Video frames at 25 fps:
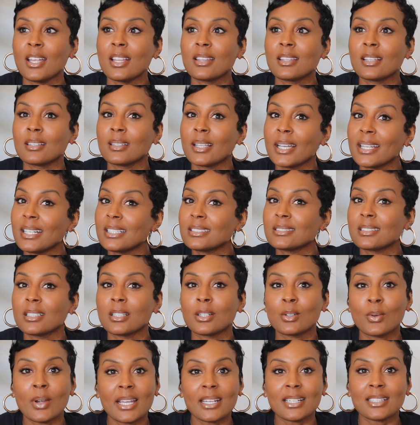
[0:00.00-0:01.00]
The latest and
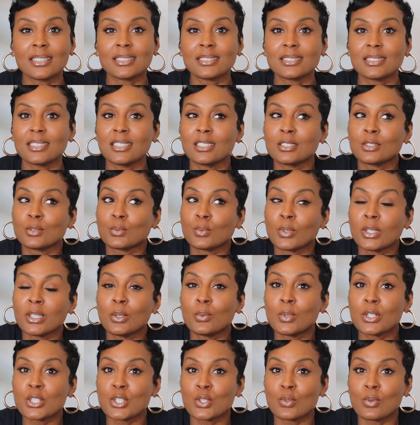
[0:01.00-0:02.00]
greatest is really
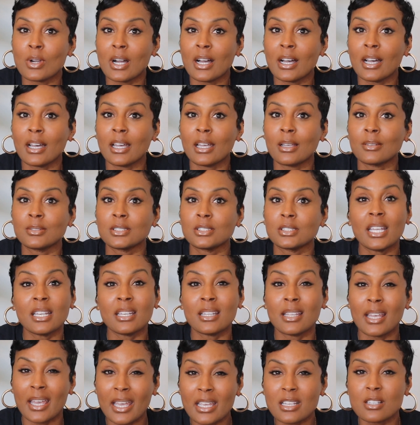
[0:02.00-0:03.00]
what drives
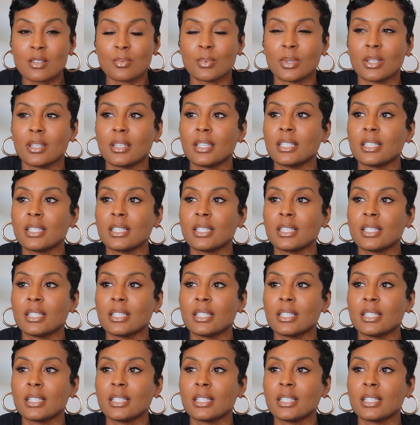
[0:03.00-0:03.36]
engagement.